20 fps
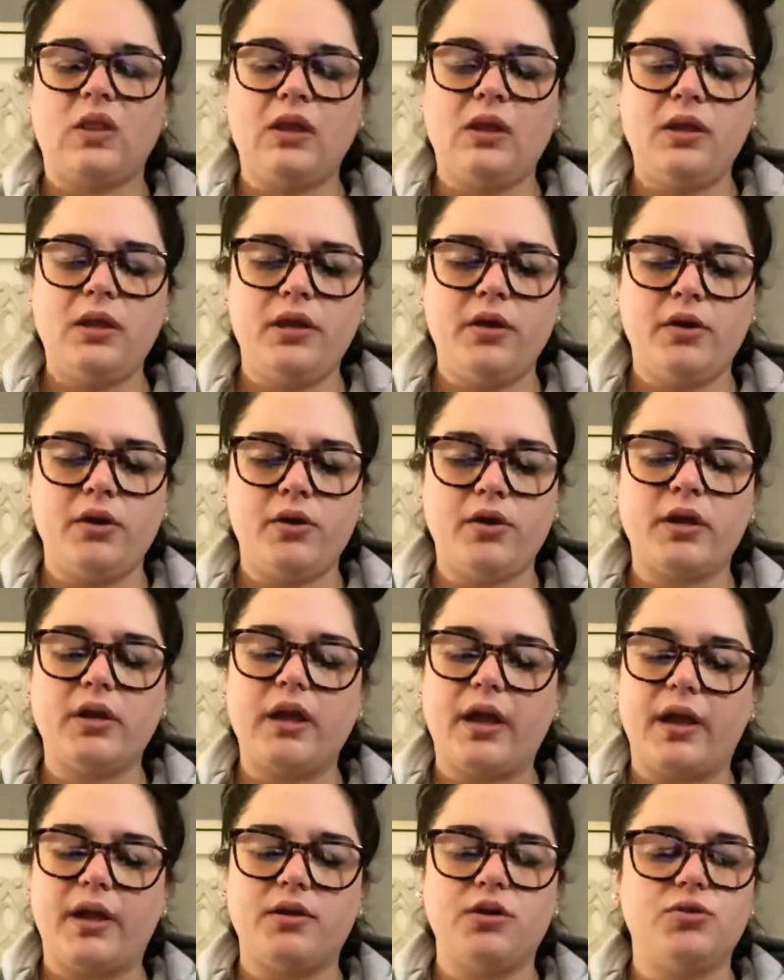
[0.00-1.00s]
here
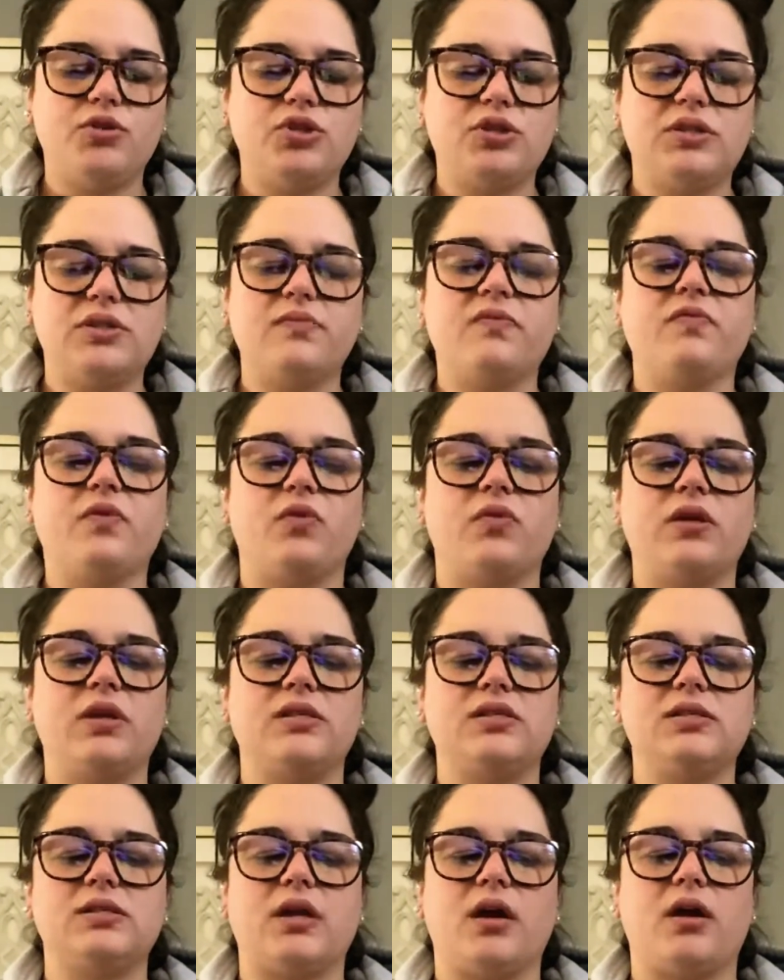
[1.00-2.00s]
again, you just
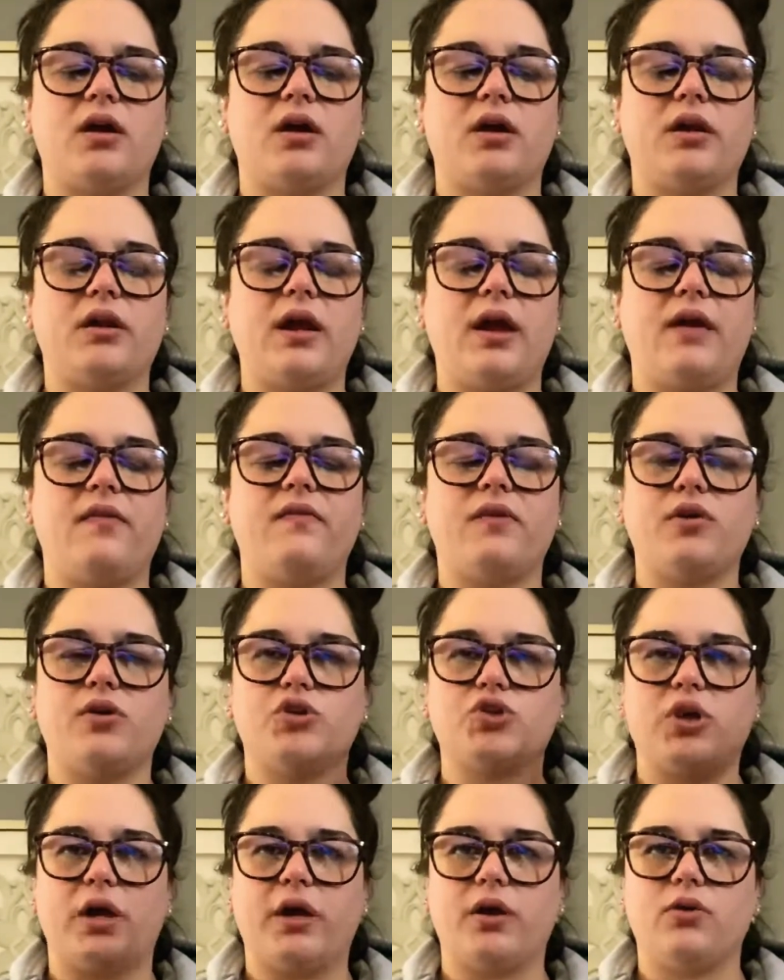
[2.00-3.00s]
focus on having your
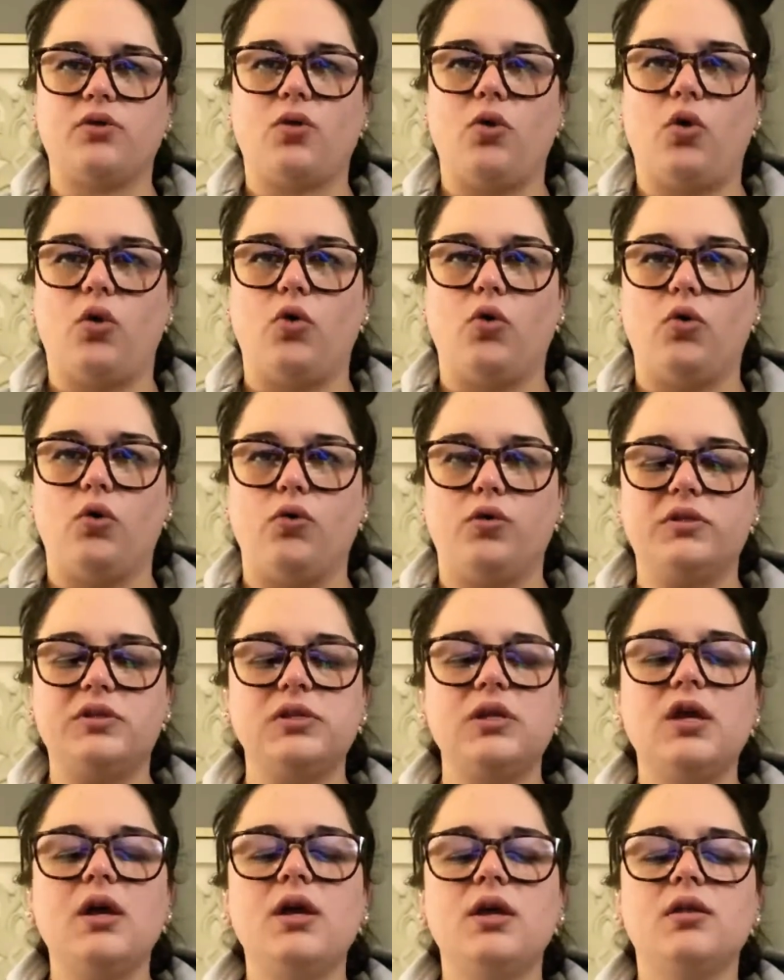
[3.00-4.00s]
child hold
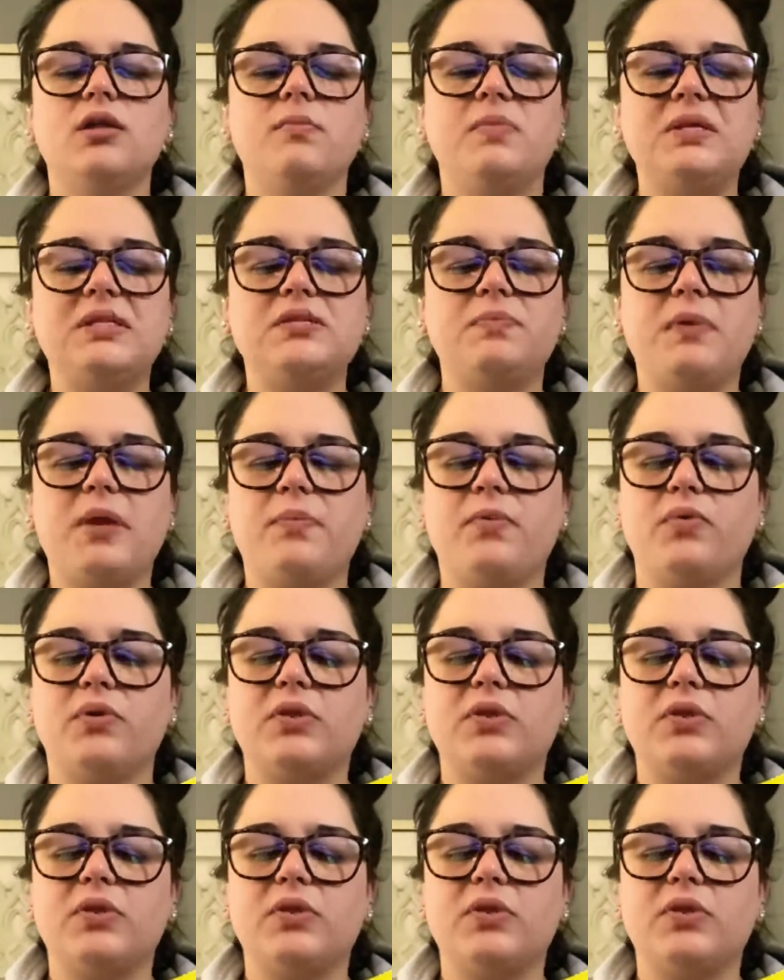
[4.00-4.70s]
the piece of paper with